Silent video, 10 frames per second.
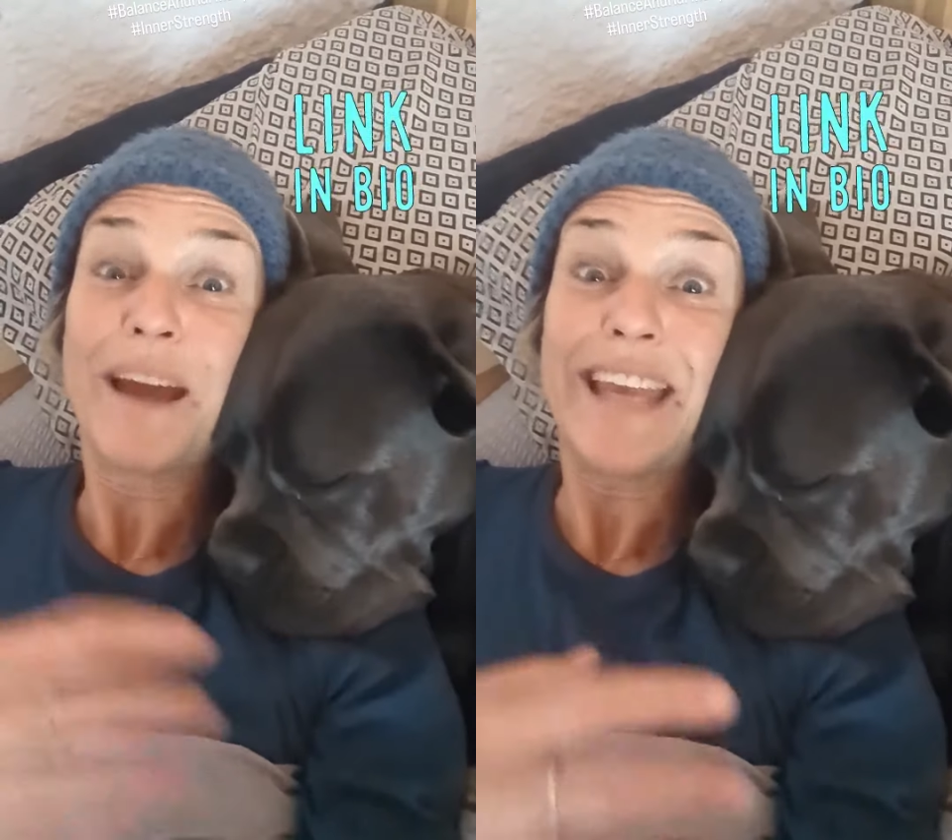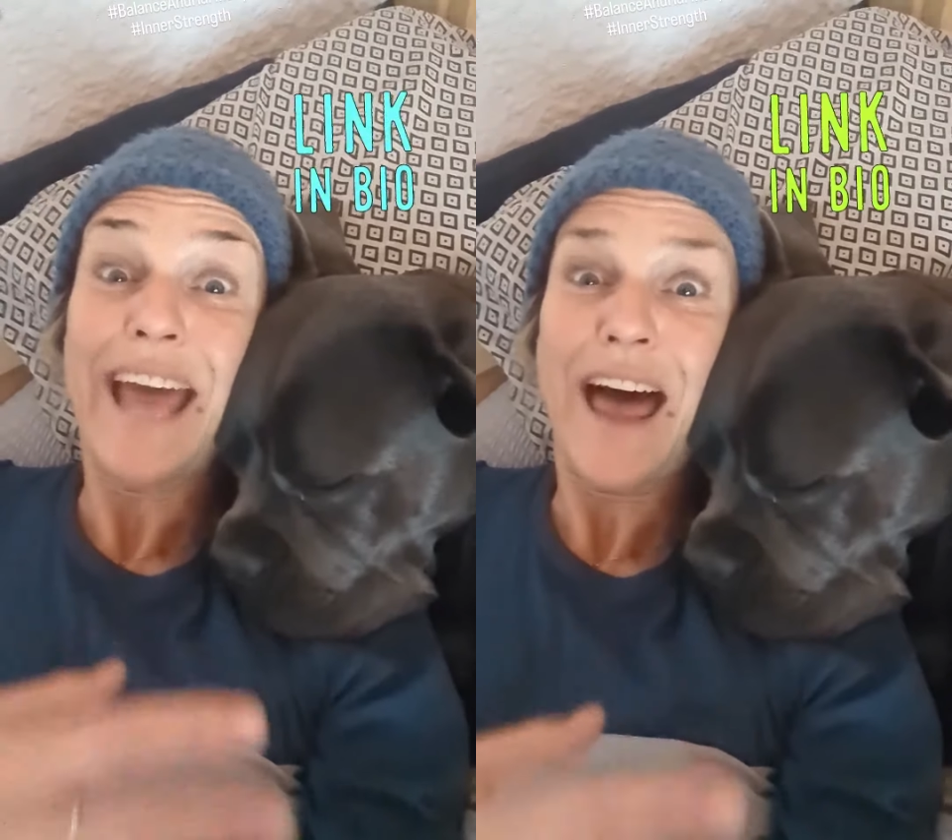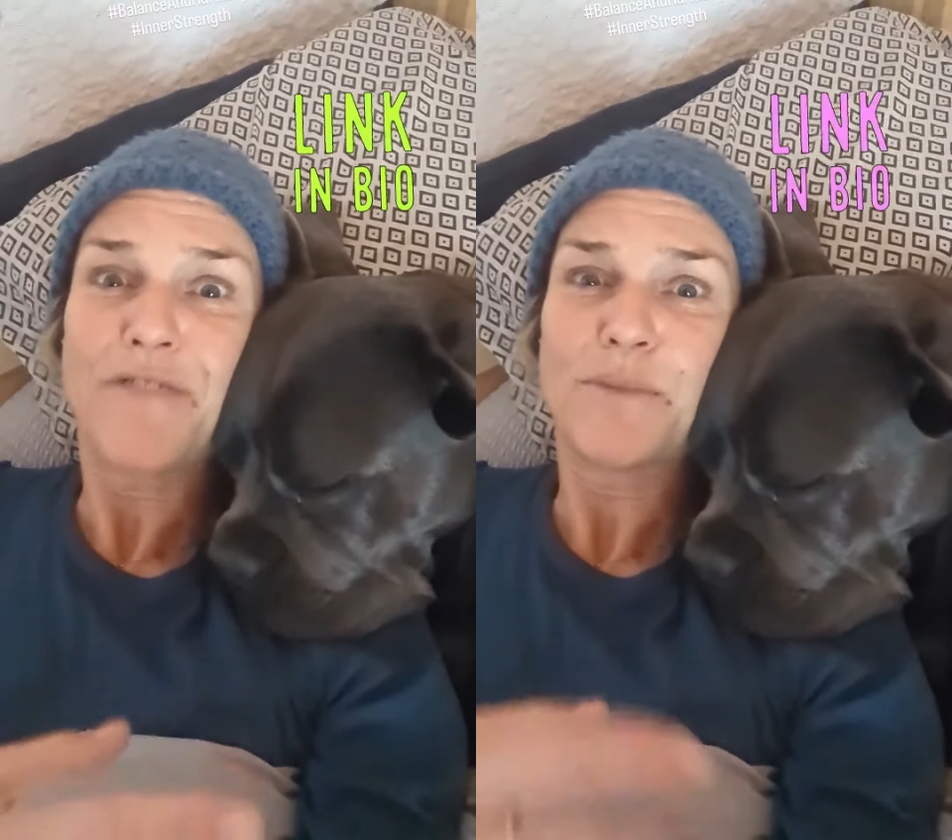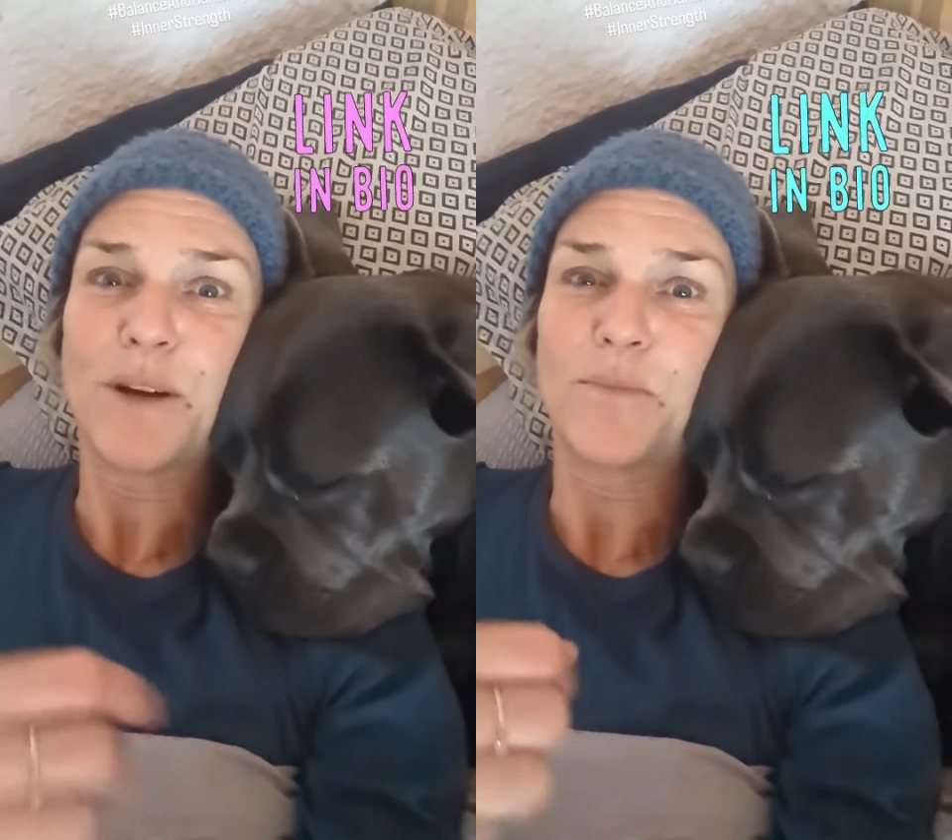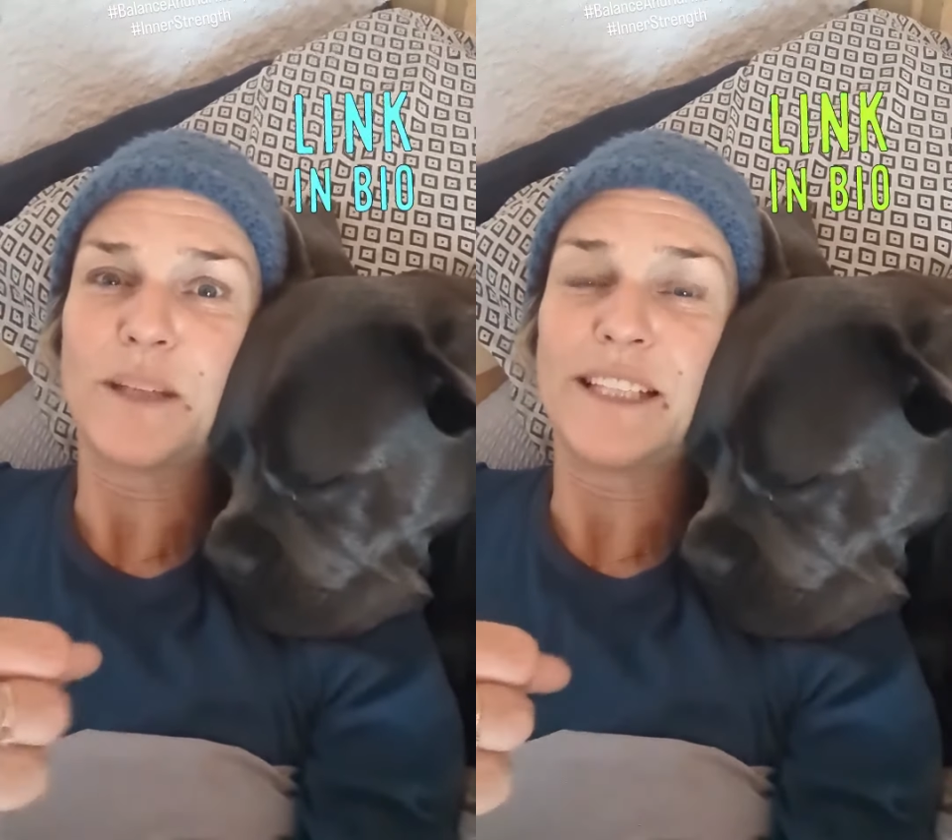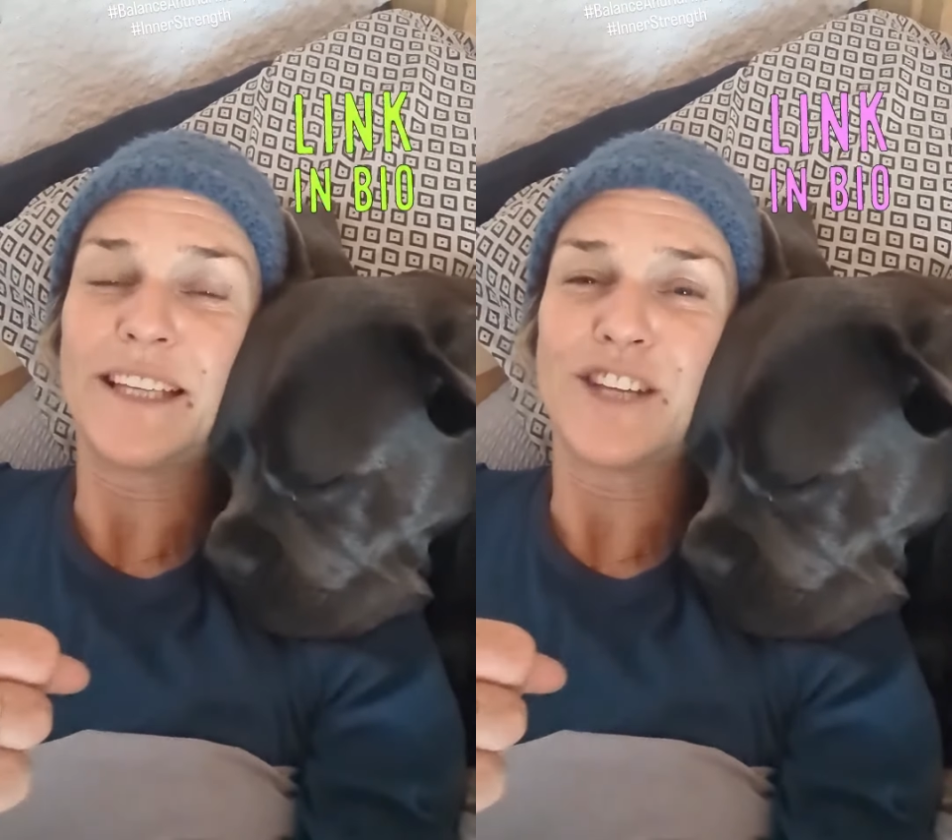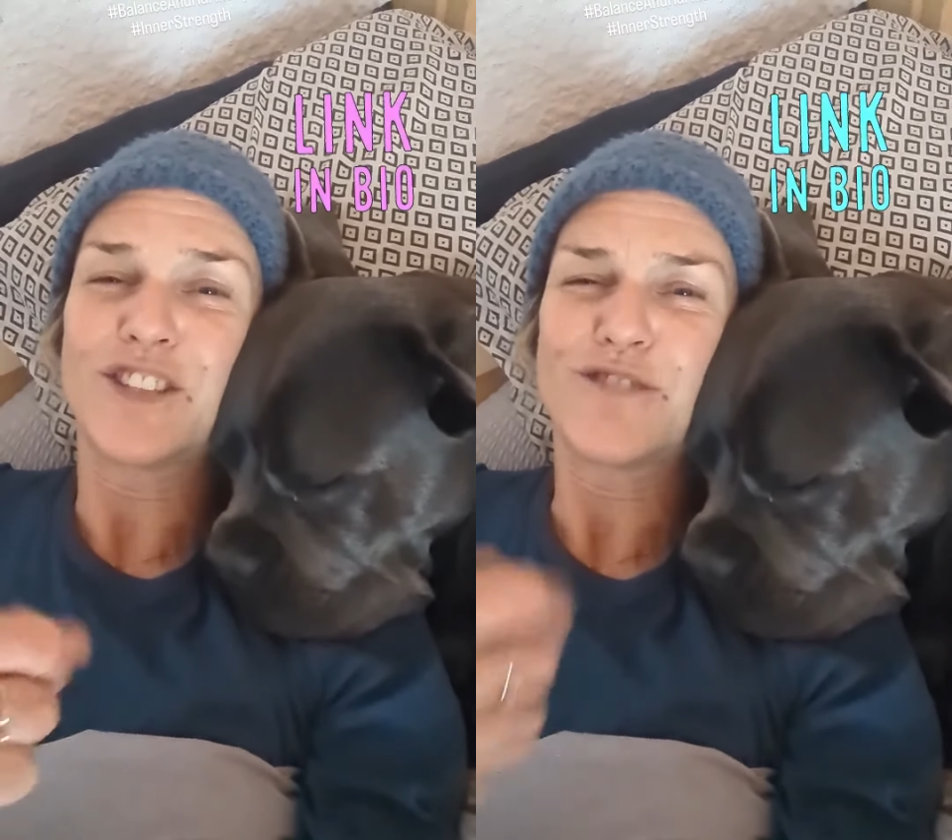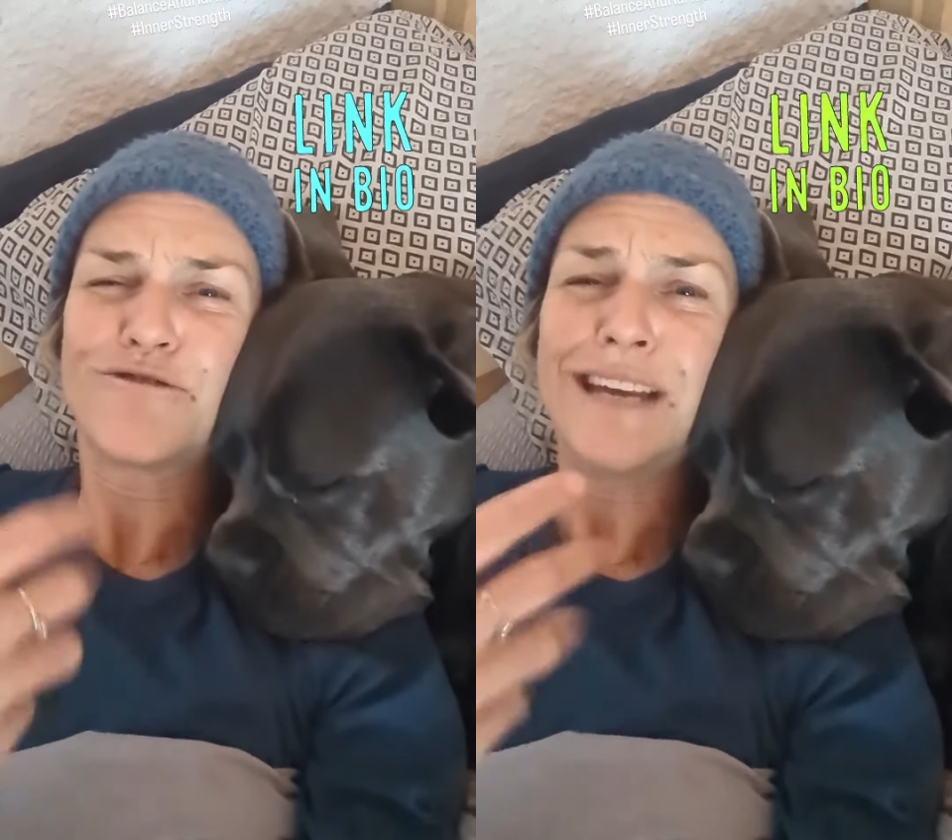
might have about meditation.